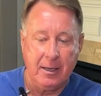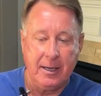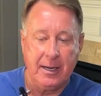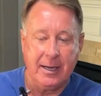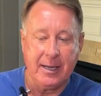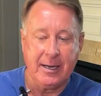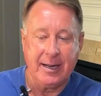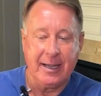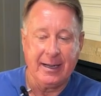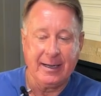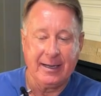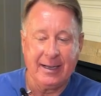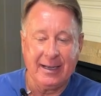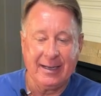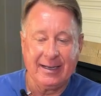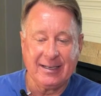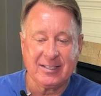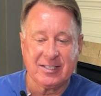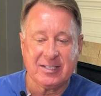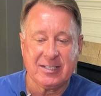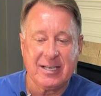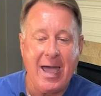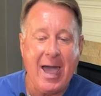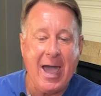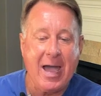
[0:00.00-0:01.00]
in an
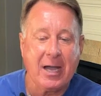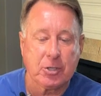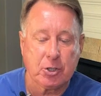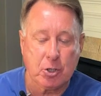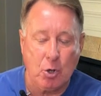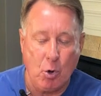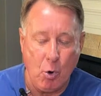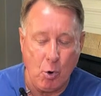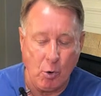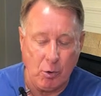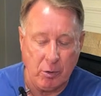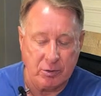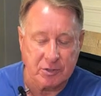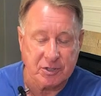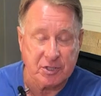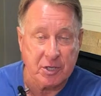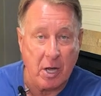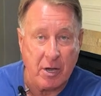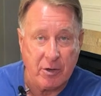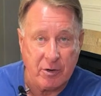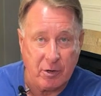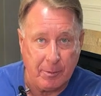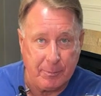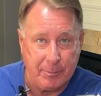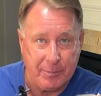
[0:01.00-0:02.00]
exact
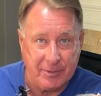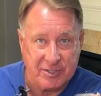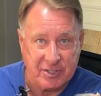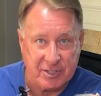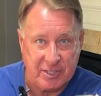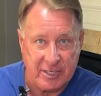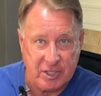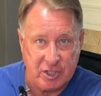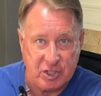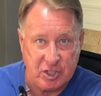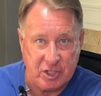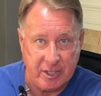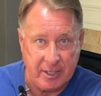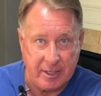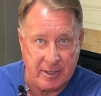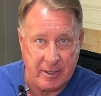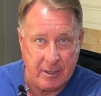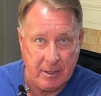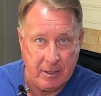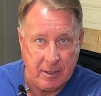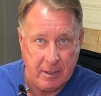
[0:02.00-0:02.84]
horizontal position,